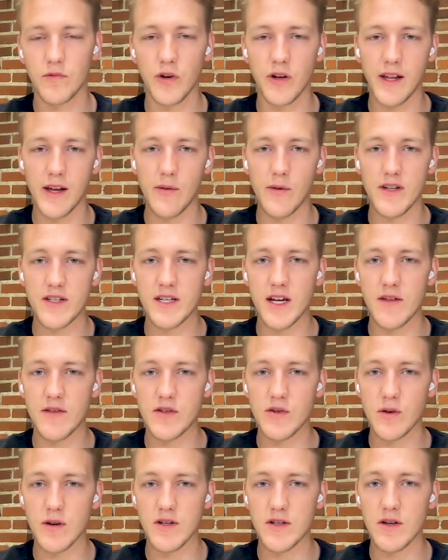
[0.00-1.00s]
only one side of
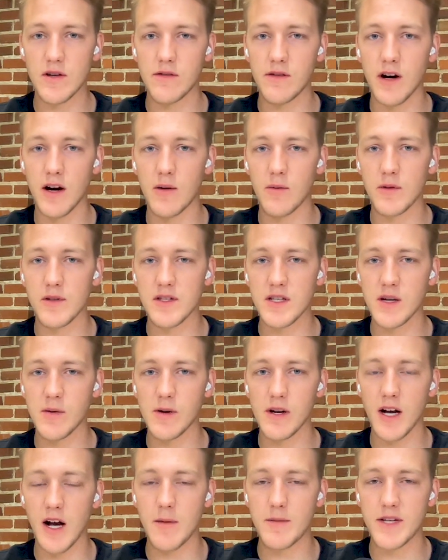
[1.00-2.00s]
the story so far. We'll see
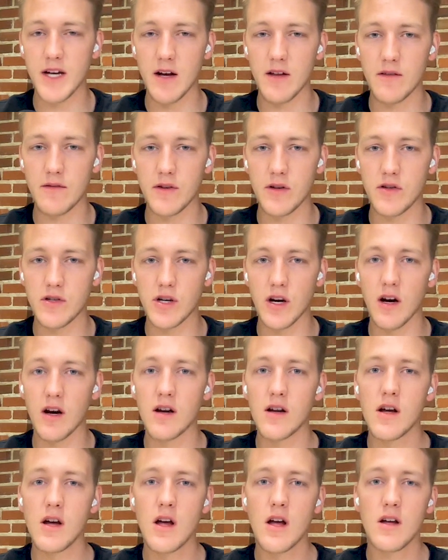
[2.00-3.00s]
what comes out in the future.